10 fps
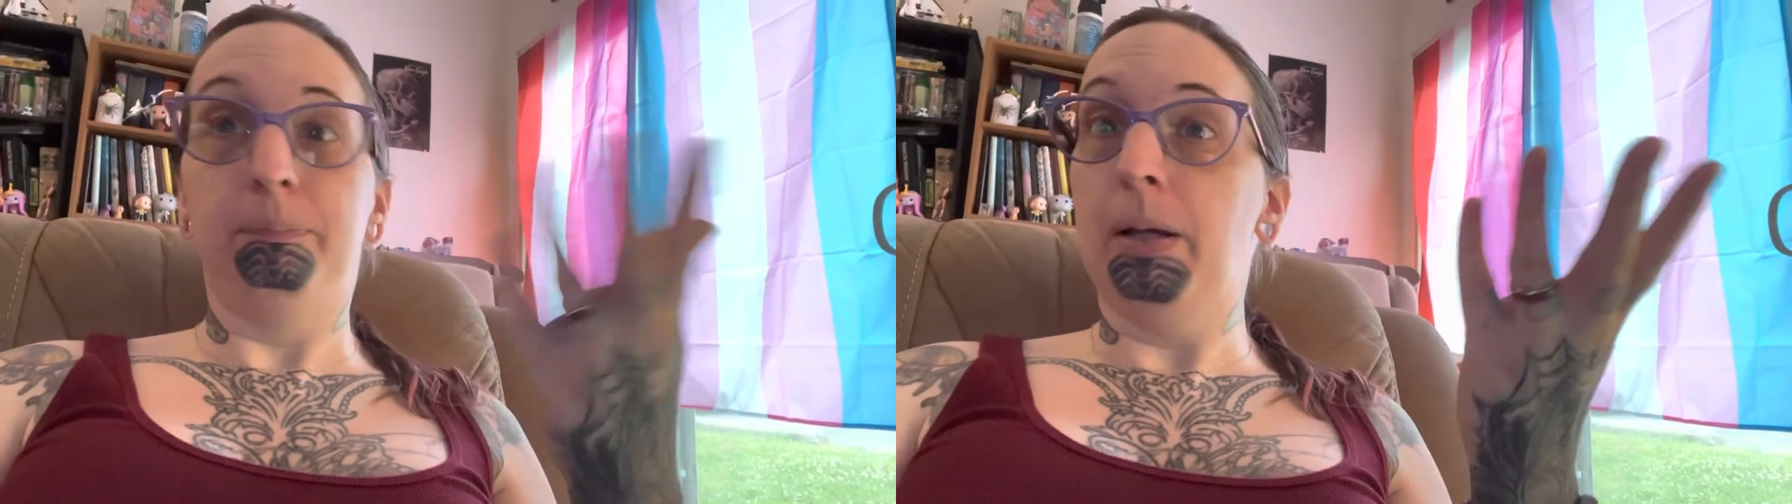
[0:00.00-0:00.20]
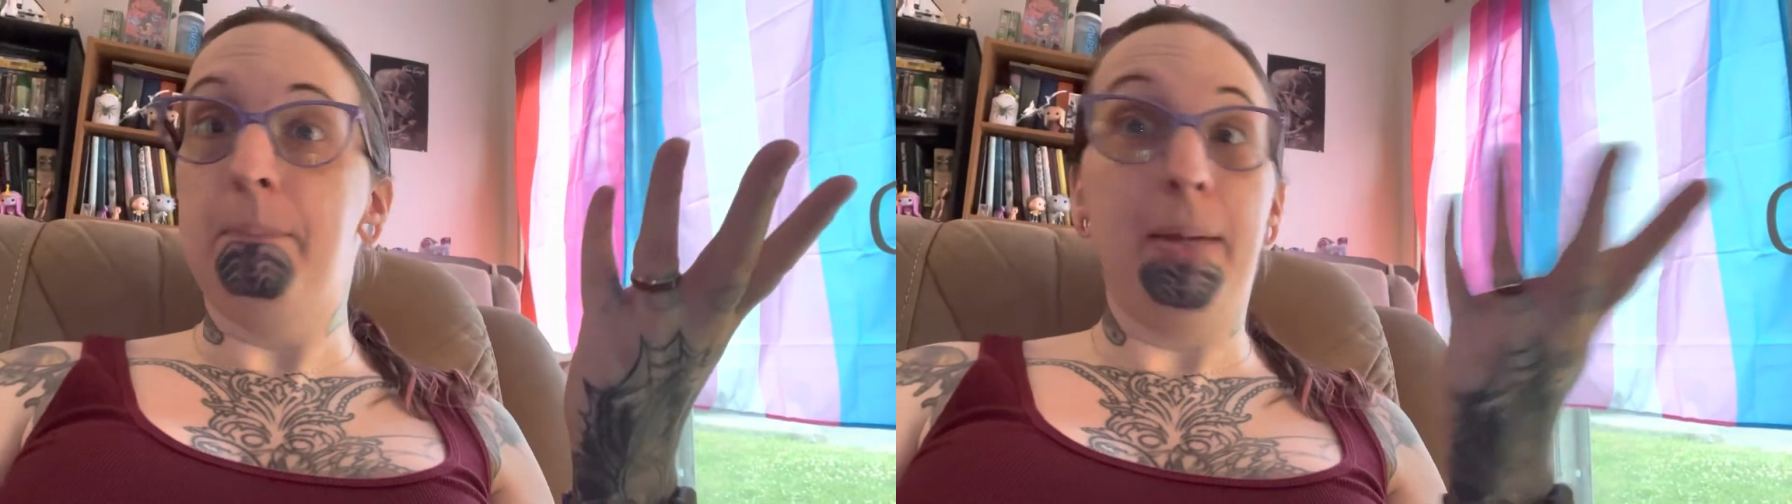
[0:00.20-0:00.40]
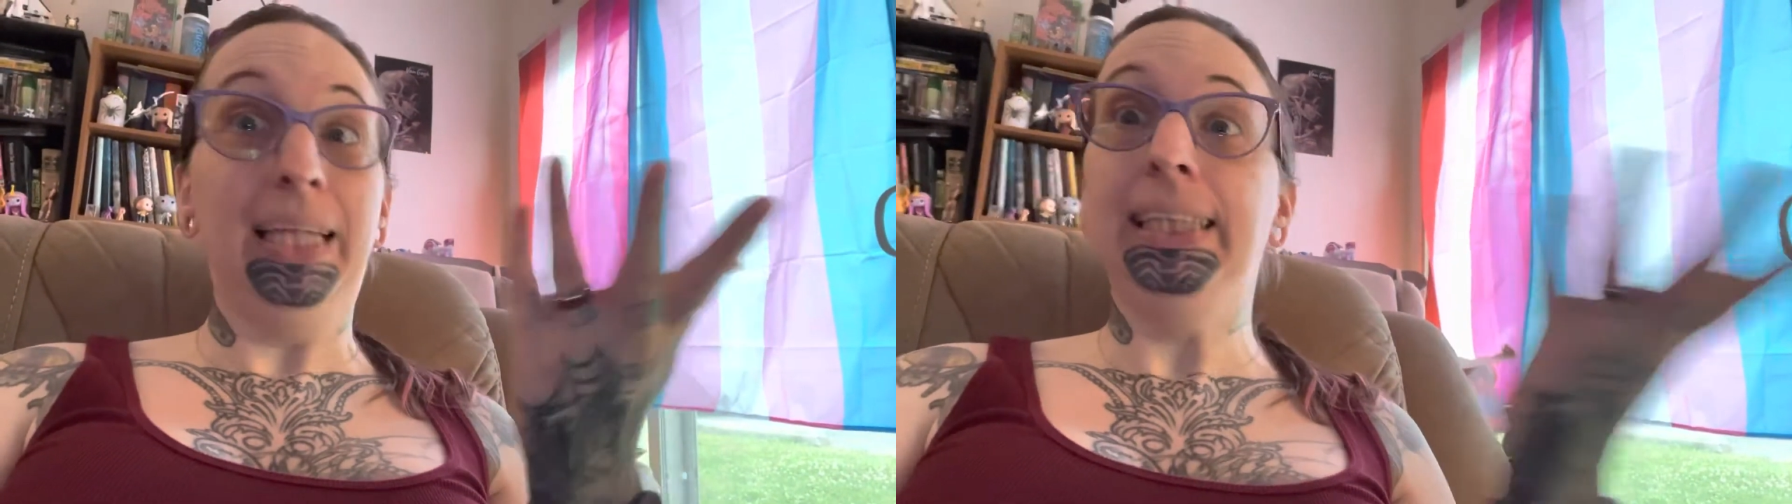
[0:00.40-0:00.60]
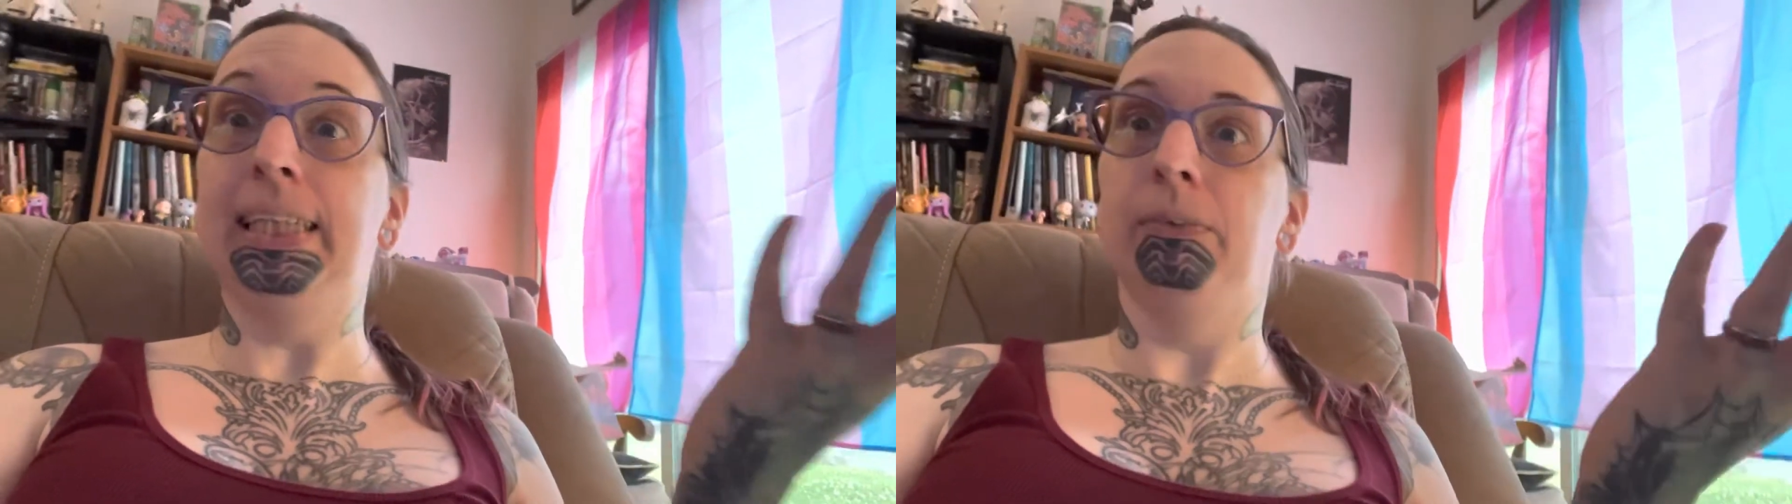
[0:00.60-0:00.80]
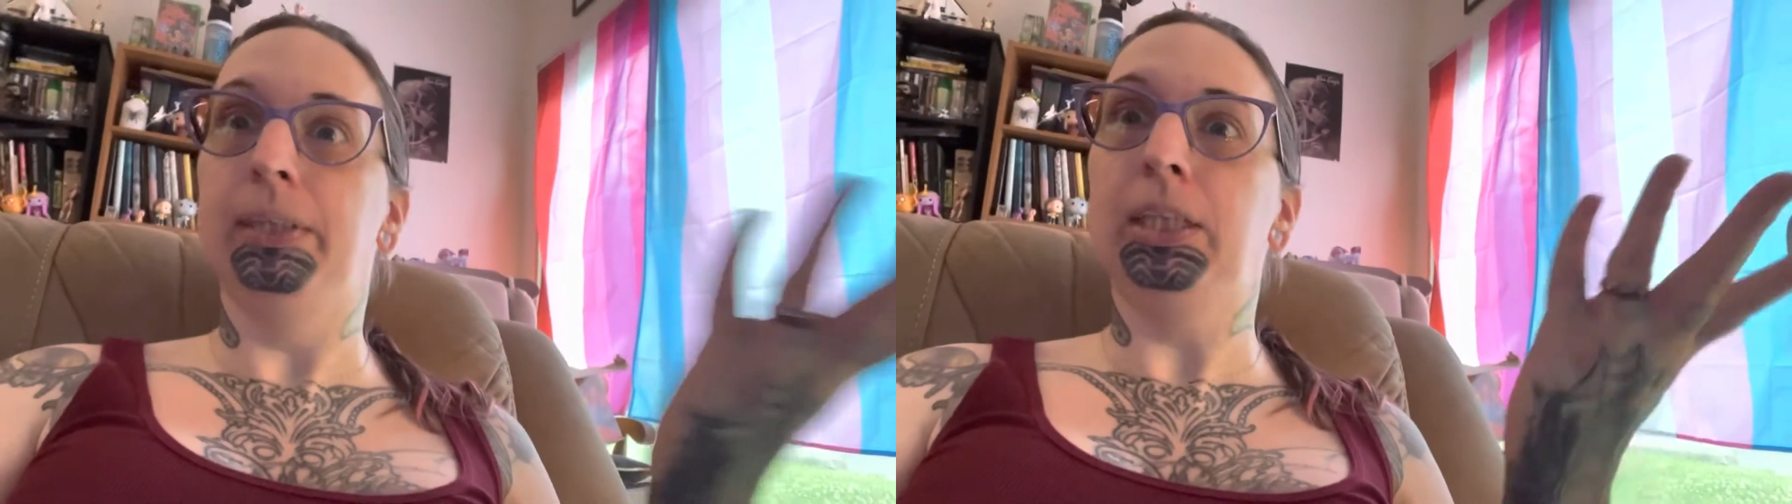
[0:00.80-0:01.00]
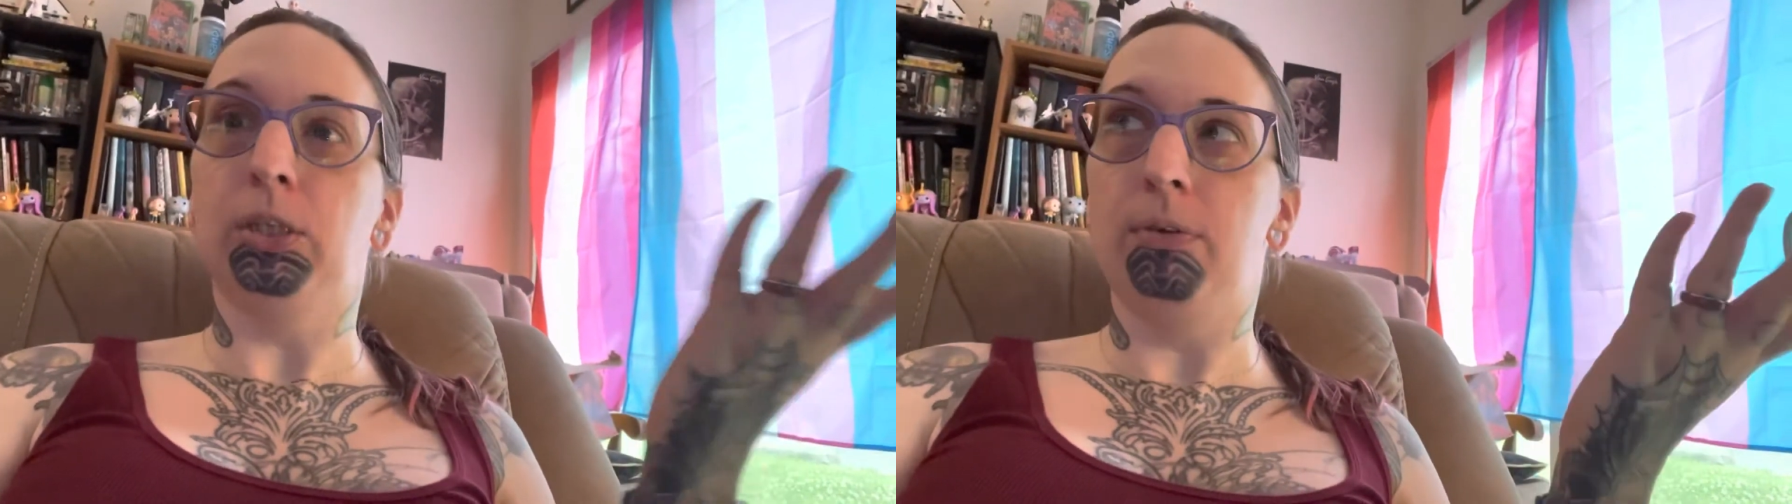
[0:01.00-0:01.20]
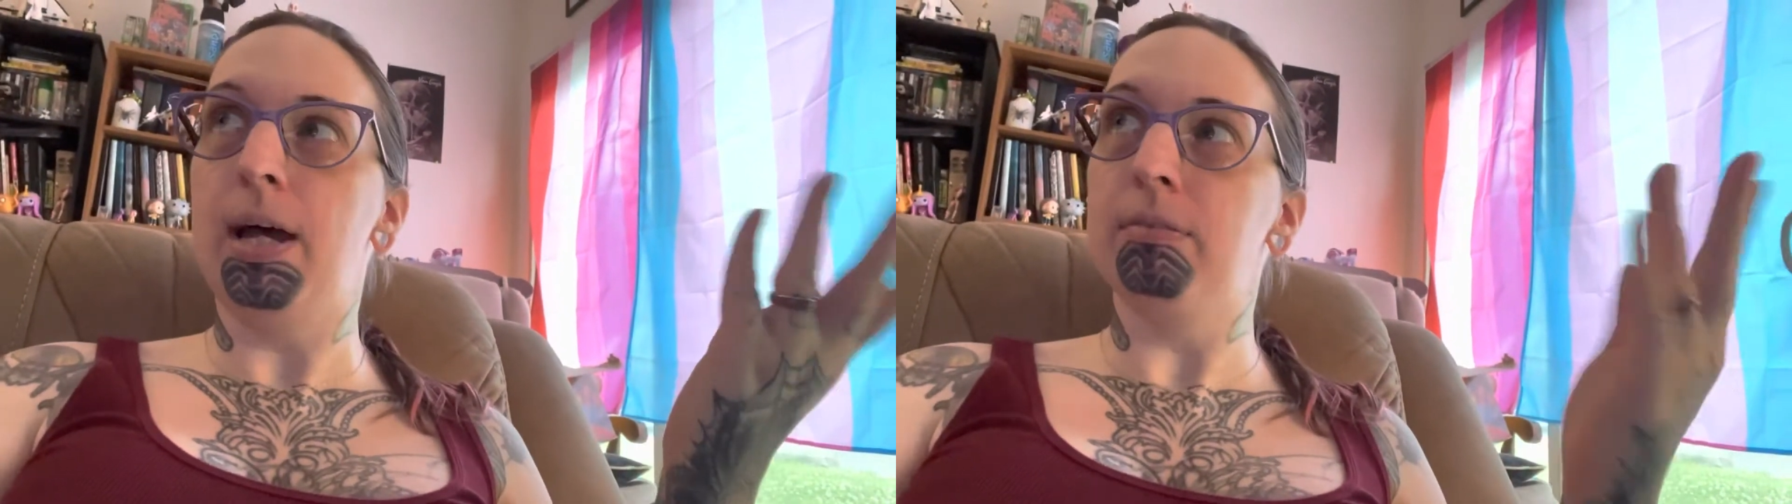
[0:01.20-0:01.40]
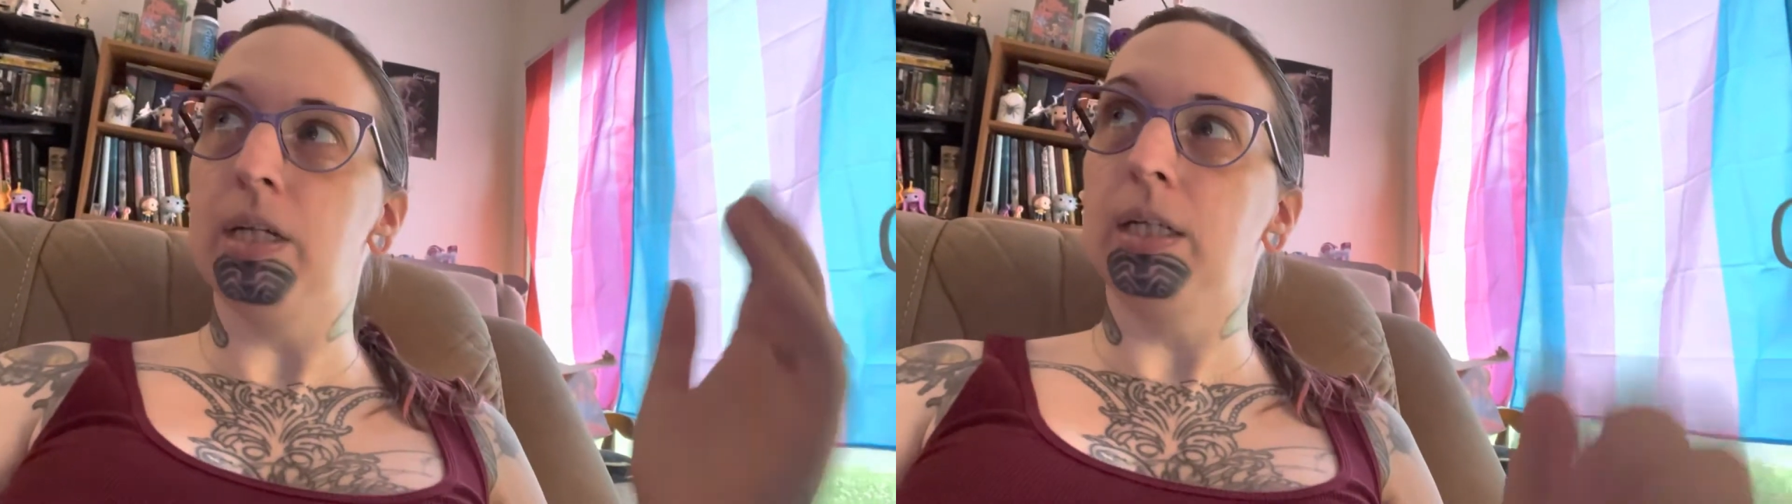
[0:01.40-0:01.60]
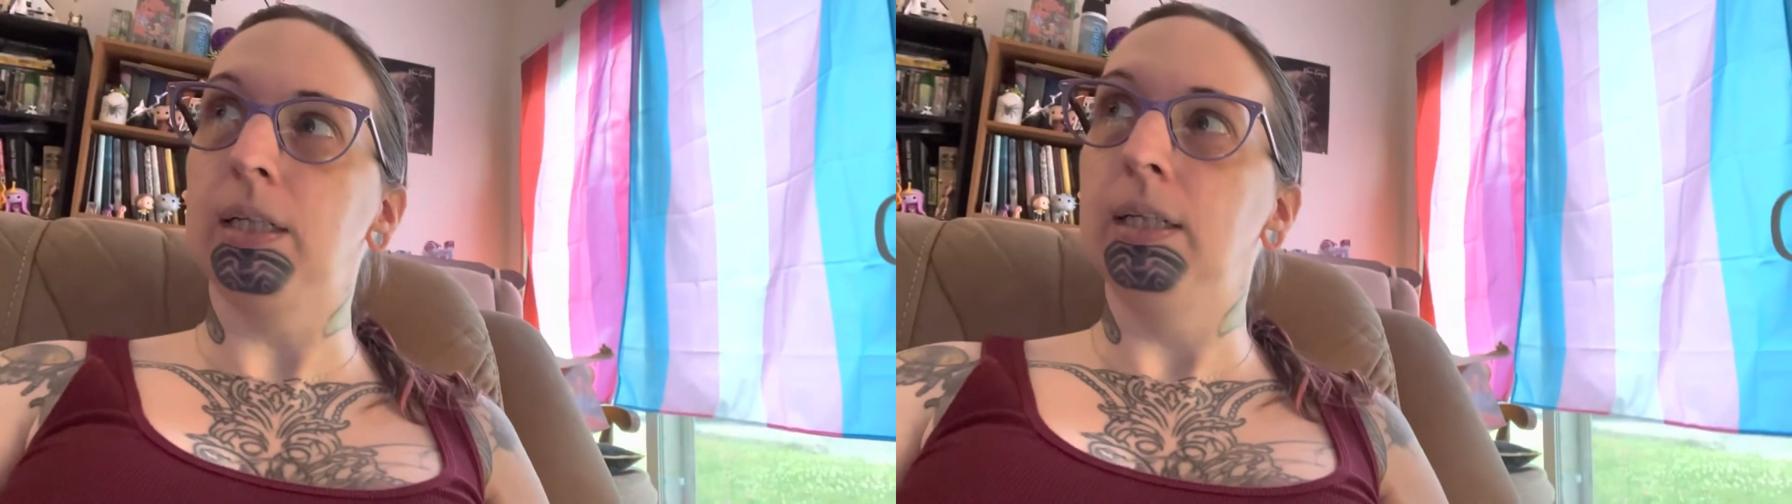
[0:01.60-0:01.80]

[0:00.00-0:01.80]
amazingly survived it.